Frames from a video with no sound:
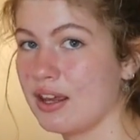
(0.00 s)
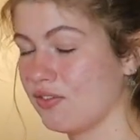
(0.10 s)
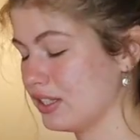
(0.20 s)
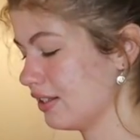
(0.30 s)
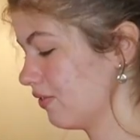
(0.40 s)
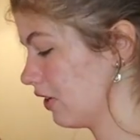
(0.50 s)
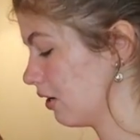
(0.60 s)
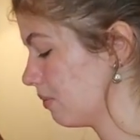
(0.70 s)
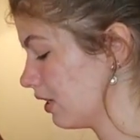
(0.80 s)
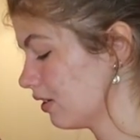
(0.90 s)
If it's in the
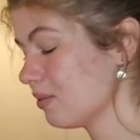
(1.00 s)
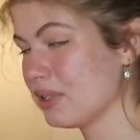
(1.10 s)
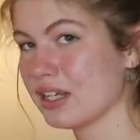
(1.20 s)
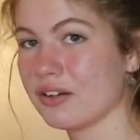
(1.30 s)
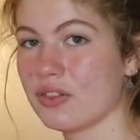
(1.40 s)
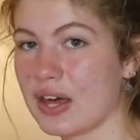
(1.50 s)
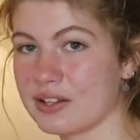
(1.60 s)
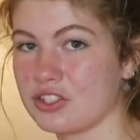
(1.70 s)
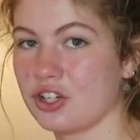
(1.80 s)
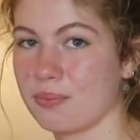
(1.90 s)
very middle of the piano,
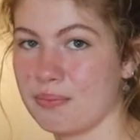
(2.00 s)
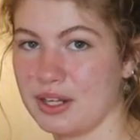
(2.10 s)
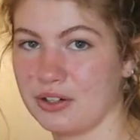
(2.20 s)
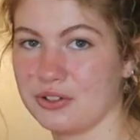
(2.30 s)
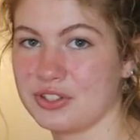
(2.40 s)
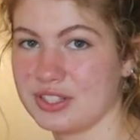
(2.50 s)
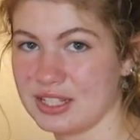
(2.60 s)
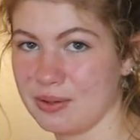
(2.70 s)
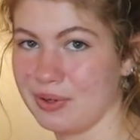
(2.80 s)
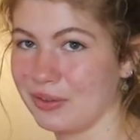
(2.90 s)
that's your middle
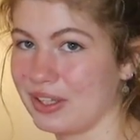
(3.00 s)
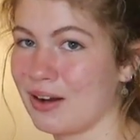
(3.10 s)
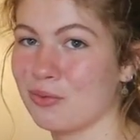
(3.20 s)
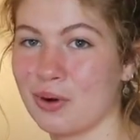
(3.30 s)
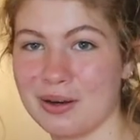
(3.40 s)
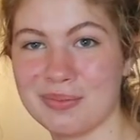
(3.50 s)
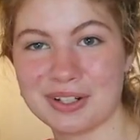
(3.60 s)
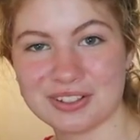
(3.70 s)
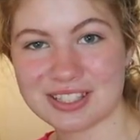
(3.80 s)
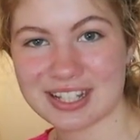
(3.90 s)
C. We only have one
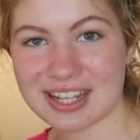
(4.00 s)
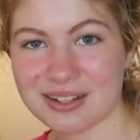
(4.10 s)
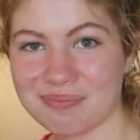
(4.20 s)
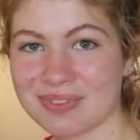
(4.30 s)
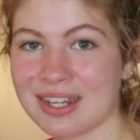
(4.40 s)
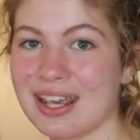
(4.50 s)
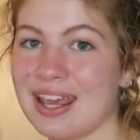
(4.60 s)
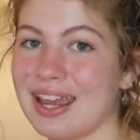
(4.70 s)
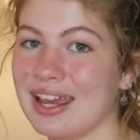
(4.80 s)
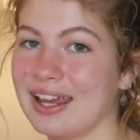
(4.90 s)
middle C,
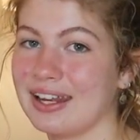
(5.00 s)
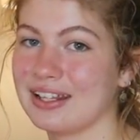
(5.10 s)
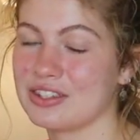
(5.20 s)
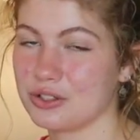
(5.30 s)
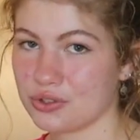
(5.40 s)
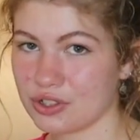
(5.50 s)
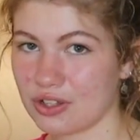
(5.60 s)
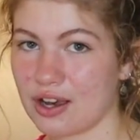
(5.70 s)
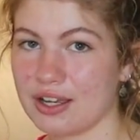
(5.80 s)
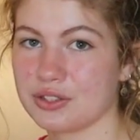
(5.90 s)
and it's used a
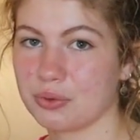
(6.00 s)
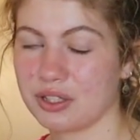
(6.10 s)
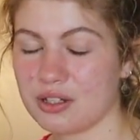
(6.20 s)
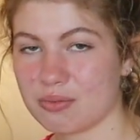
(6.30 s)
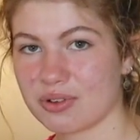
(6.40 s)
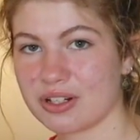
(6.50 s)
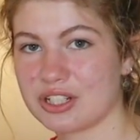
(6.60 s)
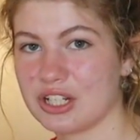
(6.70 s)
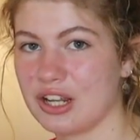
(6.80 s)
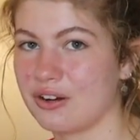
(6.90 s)
lot. It's really
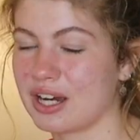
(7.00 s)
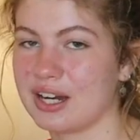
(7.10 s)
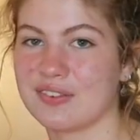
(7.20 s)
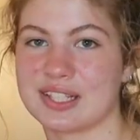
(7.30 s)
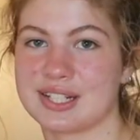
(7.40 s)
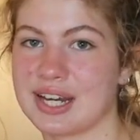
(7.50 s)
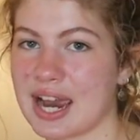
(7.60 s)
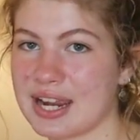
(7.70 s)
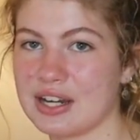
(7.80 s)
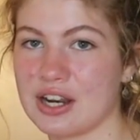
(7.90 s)
important to know kind of as a
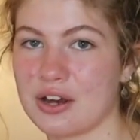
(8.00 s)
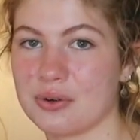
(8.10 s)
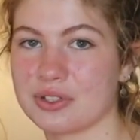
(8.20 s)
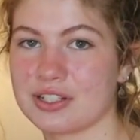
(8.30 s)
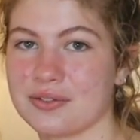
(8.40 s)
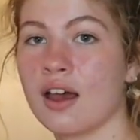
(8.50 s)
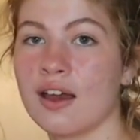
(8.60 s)
guide note.